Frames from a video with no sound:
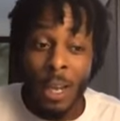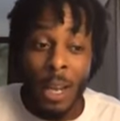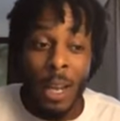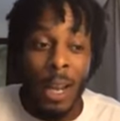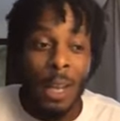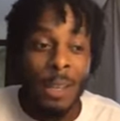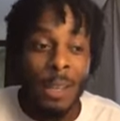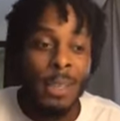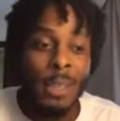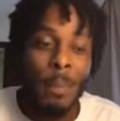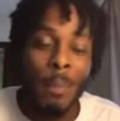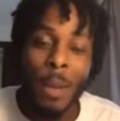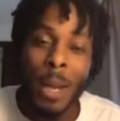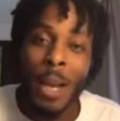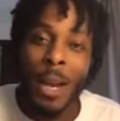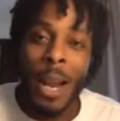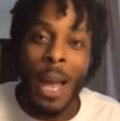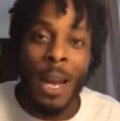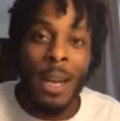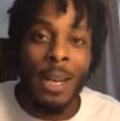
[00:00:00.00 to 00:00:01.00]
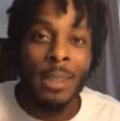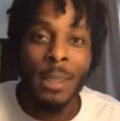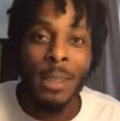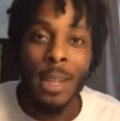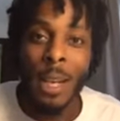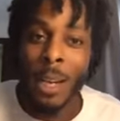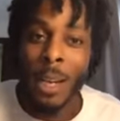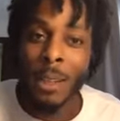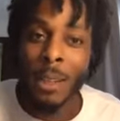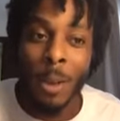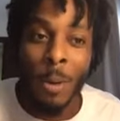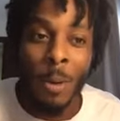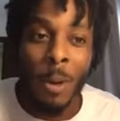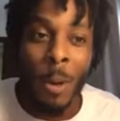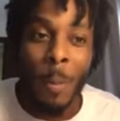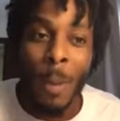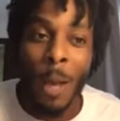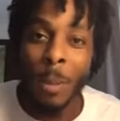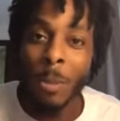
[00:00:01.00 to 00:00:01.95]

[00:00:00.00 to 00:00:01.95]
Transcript: And I said, man, not in San Antonio, man.